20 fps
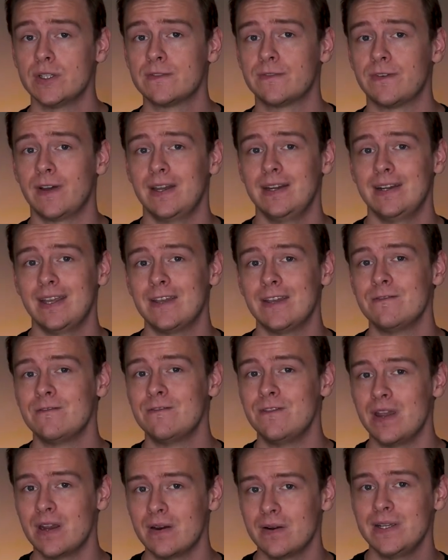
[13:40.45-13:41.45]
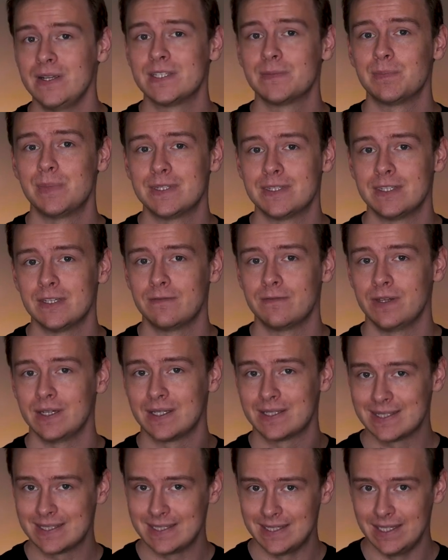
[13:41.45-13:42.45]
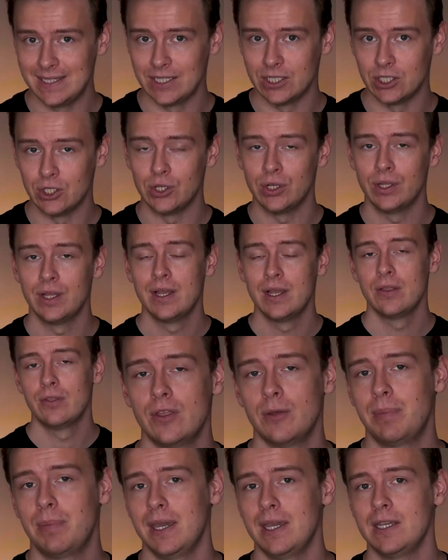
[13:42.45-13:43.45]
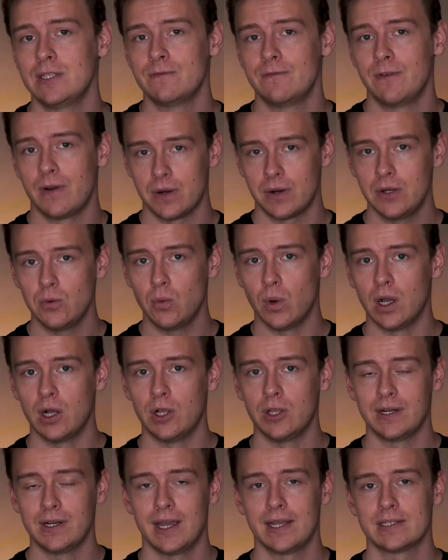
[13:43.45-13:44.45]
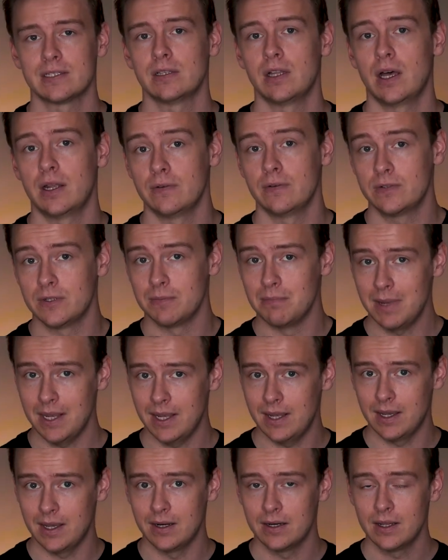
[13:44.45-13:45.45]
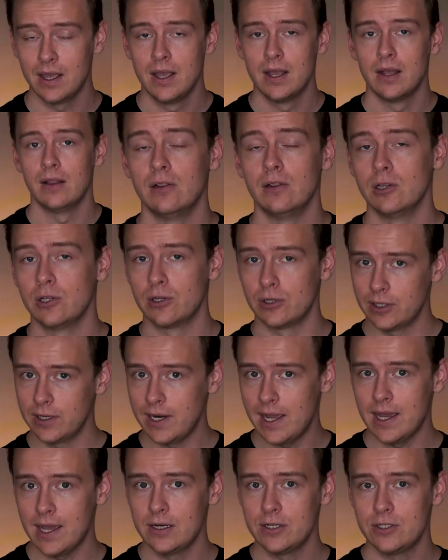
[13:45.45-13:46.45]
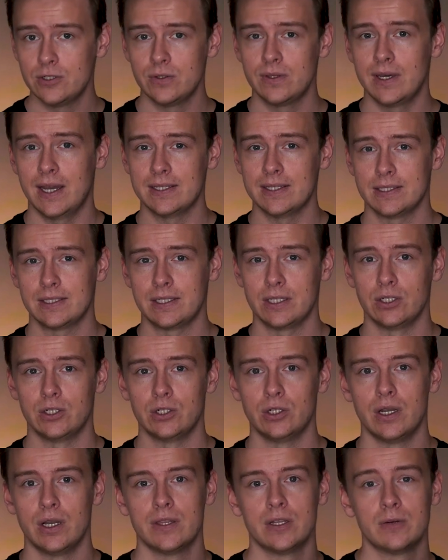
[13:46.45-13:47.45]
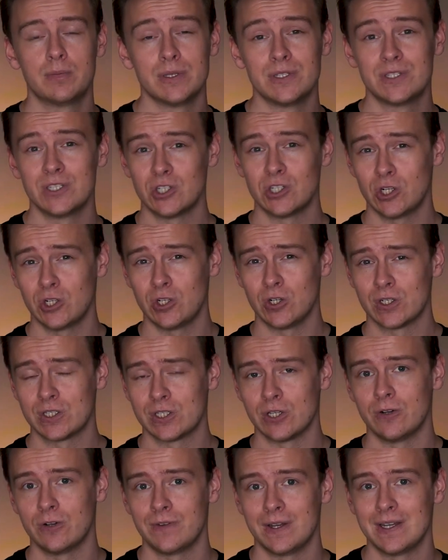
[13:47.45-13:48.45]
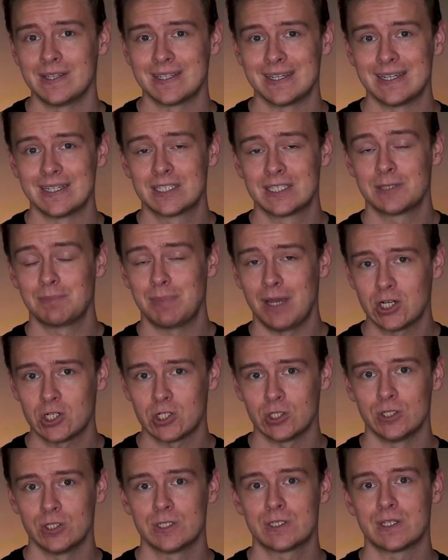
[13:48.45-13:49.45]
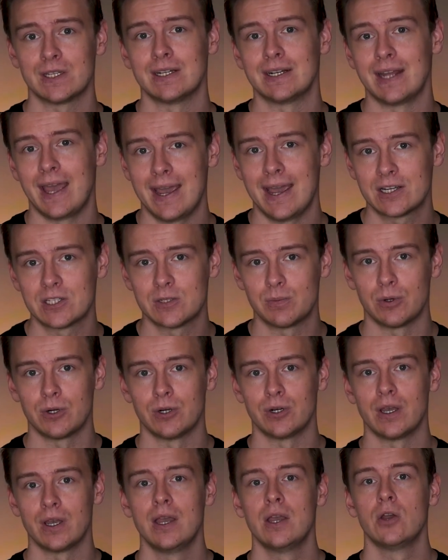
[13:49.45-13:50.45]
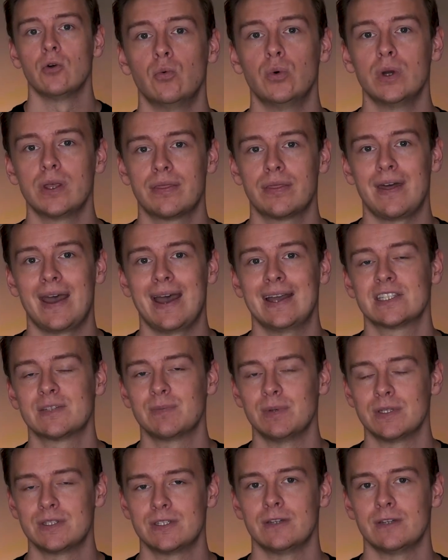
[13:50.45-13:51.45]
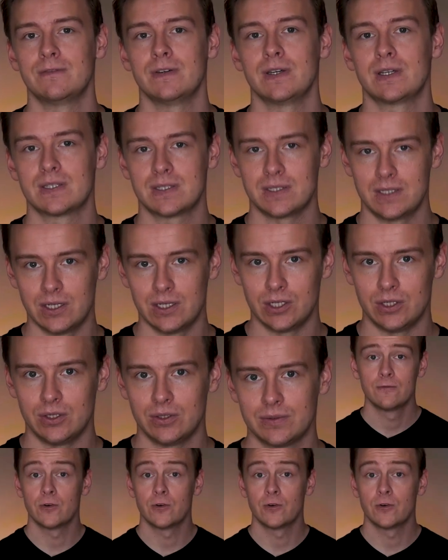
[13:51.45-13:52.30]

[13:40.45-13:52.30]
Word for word: is find a very specific skill that pays very well and has a lot of demand, learn how to do that skill, and then position yourself as a specialist and an expert with that specific skill.